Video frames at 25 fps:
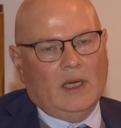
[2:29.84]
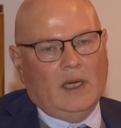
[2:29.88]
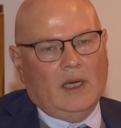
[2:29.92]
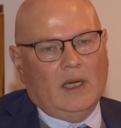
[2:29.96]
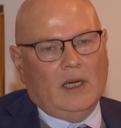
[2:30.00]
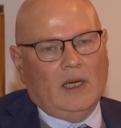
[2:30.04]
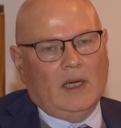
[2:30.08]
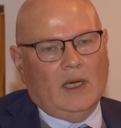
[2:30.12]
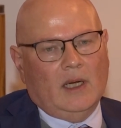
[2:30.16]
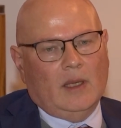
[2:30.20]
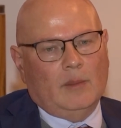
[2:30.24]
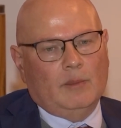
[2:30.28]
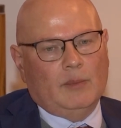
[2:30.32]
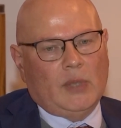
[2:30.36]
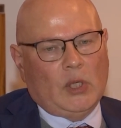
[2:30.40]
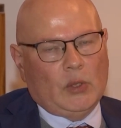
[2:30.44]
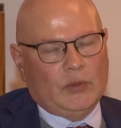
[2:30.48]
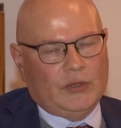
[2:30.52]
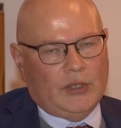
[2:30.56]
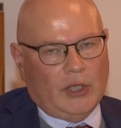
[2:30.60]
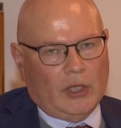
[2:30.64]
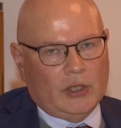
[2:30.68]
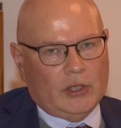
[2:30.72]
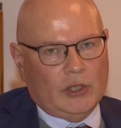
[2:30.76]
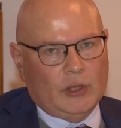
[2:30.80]
Uh, both
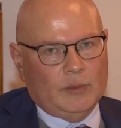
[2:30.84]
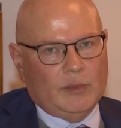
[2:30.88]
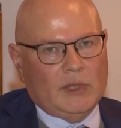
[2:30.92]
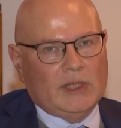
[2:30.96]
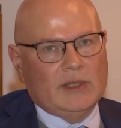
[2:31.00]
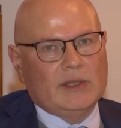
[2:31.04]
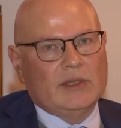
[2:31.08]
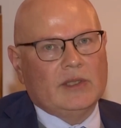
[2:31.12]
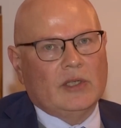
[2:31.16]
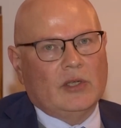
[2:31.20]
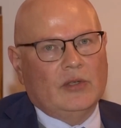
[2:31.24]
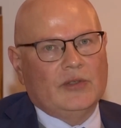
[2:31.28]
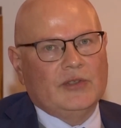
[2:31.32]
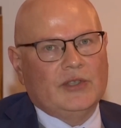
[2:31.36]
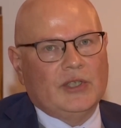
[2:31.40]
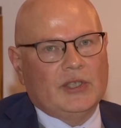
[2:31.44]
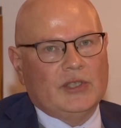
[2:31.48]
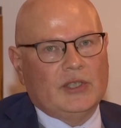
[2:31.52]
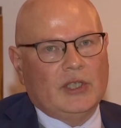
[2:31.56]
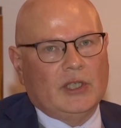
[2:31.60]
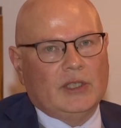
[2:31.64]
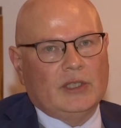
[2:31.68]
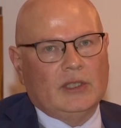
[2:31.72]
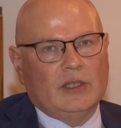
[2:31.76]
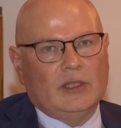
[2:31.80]
documents
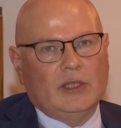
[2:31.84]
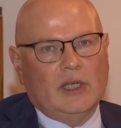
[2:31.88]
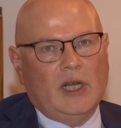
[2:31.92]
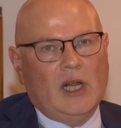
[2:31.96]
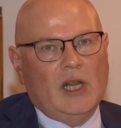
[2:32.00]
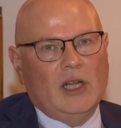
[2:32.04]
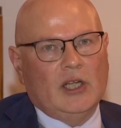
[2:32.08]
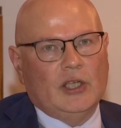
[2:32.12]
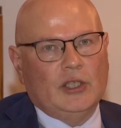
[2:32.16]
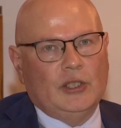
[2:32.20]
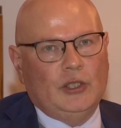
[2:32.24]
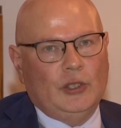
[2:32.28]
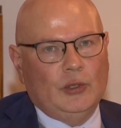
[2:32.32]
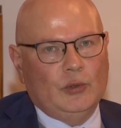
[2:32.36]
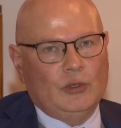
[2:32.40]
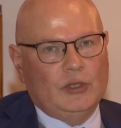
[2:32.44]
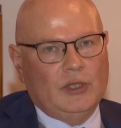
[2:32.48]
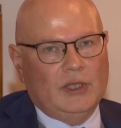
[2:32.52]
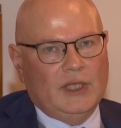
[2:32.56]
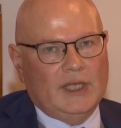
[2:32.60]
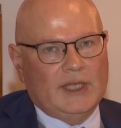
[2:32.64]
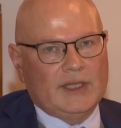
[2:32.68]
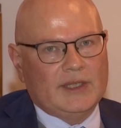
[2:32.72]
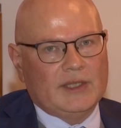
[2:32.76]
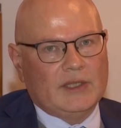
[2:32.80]
consisted a huge
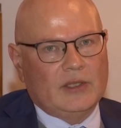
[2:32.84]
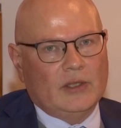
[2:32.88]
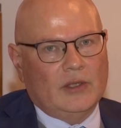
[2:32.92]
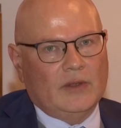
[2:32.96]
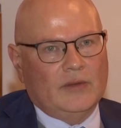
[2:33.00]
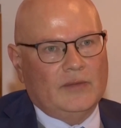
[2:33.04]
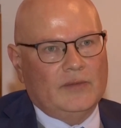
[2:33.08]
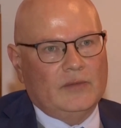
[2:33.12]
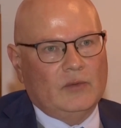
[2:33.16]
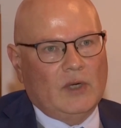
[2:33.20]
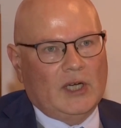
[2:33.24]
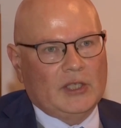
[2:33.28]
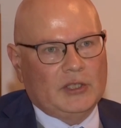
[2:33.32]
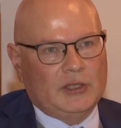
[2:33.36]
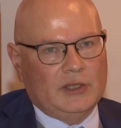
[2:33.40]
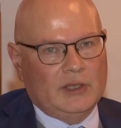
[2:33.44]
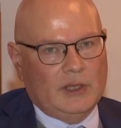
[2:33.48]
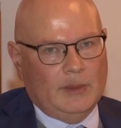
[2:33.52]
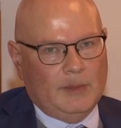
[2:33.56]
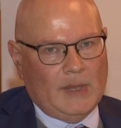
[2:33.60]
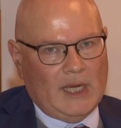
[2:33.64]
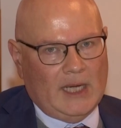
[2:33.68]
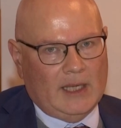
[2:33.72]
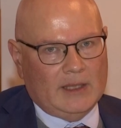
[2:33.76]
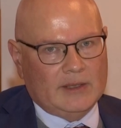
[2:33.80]
list of Russian
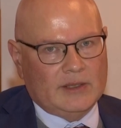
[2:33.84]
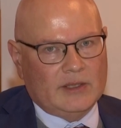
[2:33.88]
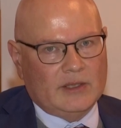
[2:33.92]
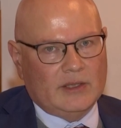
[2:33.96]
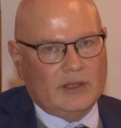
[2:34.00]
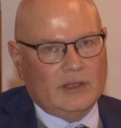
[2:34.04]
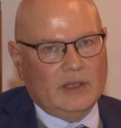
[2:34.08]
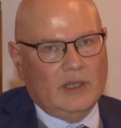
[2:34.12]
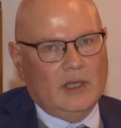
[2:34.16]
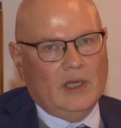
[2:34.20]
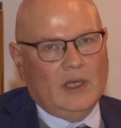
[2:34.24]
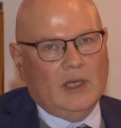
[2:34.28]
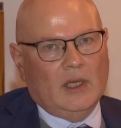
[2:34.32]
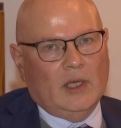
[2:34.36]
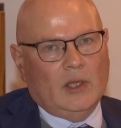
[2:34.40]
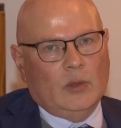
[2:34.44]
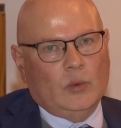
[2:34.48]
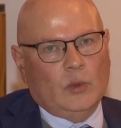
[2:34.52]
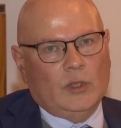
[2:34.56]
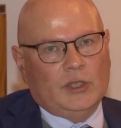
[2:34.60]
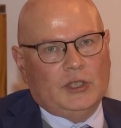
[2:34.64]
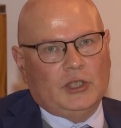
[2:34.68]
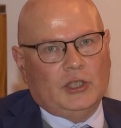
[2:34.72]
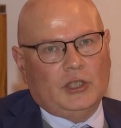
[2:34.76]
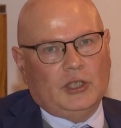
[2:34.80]
demands,
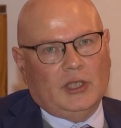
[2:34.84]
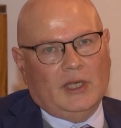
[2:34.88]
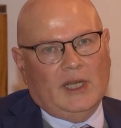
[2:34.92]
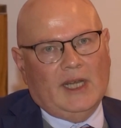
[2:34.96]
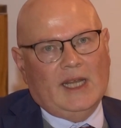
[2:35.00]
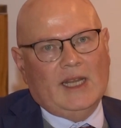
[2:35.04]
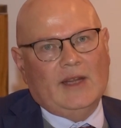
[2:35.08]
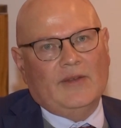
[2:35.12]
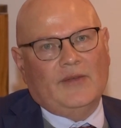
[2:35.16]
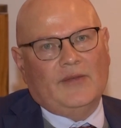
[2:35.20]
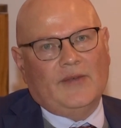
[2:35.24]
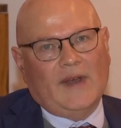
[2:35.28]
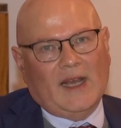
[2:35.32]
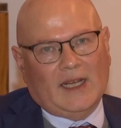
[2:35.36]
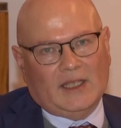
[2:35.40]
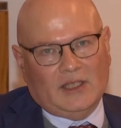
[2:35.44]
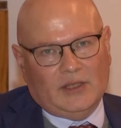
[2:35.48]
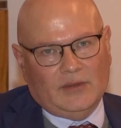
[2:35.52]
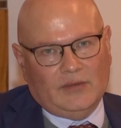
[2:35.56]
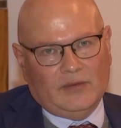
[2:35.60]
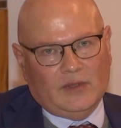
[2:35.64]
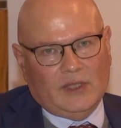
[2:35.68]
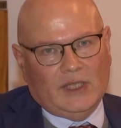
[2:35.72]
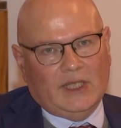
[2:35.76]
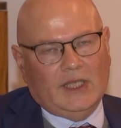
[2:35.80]
which
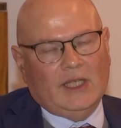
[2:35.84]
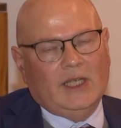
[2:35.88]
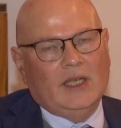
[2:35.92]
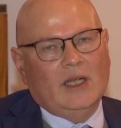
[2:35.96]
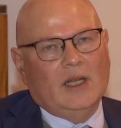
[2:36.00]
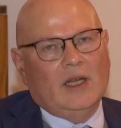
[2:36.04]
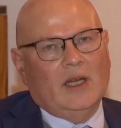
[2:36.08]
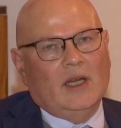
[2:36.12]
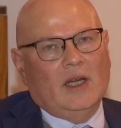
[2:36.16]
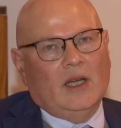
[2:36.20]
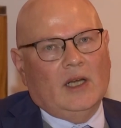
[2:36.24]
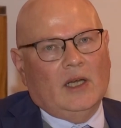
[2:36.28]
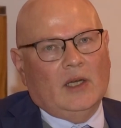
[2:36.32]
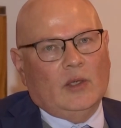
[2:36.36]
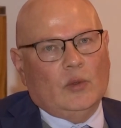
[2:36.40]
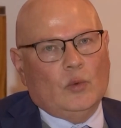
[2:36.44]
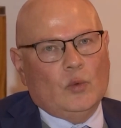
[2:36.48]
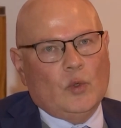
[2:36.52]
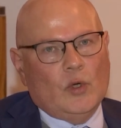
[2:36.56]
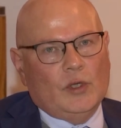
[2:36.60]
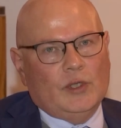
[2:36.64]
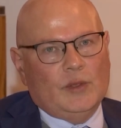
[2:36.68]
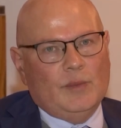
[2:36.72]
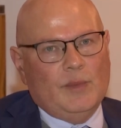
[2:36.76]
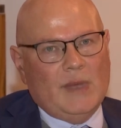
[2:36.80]
ineffectively
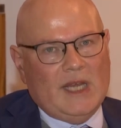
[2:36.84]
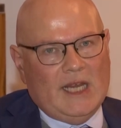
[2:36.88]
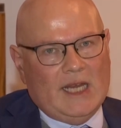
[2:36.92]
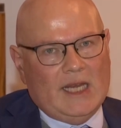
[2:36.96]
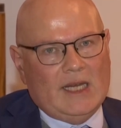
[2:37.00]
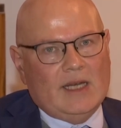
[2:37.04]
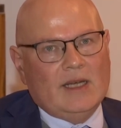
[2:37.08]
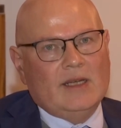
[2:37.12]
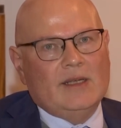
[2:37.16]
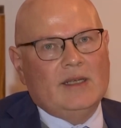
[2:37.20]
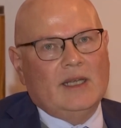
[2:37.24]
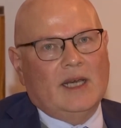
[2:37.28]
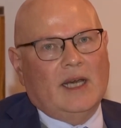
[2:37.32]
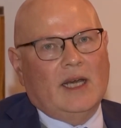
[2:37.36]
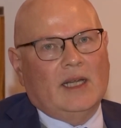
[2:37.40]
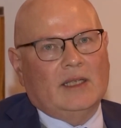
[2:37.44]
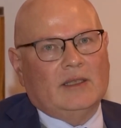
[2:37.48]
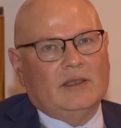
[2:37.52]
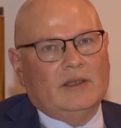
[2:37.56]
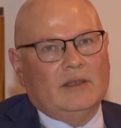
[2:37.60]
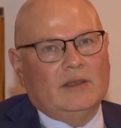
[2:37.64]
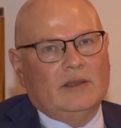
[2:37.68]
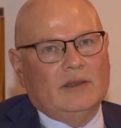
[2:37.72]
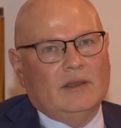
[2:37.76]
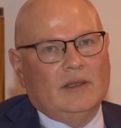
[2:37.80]
would mean
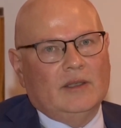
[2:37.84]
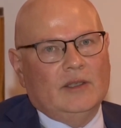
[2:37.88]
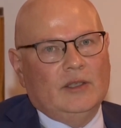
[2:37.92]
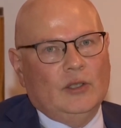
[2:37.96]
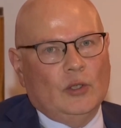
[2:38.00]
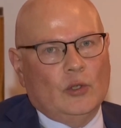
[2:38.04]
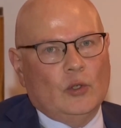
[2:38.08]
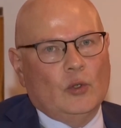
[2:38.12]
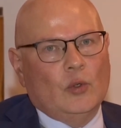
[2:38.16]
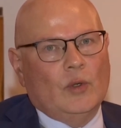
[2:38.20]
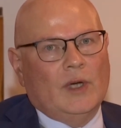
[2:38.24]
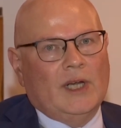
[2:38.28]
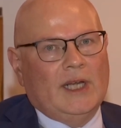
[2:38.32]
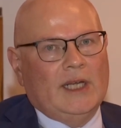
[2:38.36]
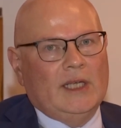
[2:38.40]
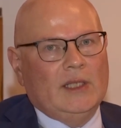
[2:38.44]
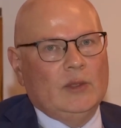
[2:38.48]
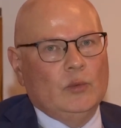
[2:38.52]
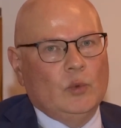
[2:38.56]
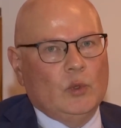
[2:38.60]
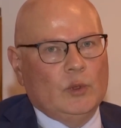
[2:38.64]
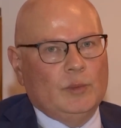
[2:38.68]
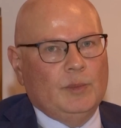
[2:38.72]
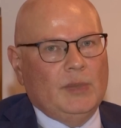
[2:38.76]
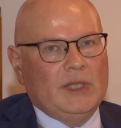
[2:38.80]
that
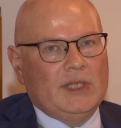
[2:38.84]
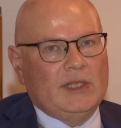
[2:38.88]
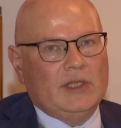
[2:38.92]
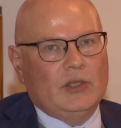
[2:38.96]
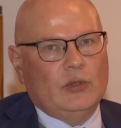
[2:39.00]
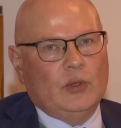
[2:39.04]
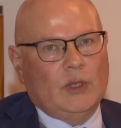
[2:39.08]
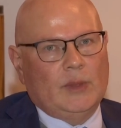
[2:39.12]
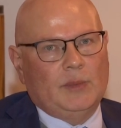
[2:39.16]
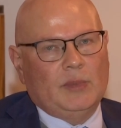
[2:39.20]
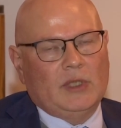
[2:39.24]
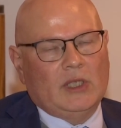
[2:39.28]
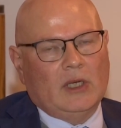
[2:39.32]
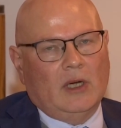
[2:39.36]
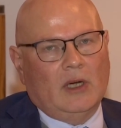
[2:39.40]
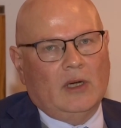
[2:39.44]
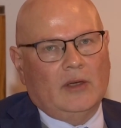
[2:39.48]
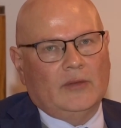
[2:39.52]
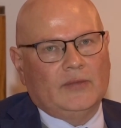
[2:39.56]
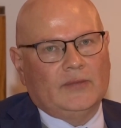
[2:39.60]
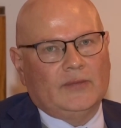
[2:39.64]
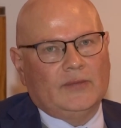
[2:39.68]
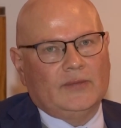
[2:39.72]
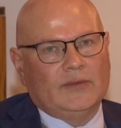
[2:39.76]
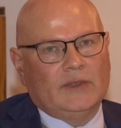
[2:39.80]
Ukraine would be stripped
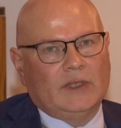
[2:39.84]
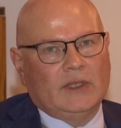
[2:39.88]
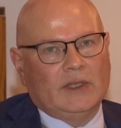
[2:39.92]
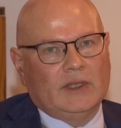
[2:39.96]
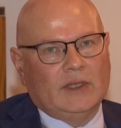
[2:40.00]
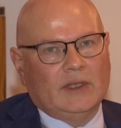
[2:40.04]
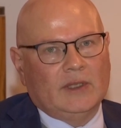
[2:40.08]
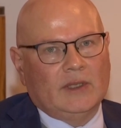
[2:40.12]
of the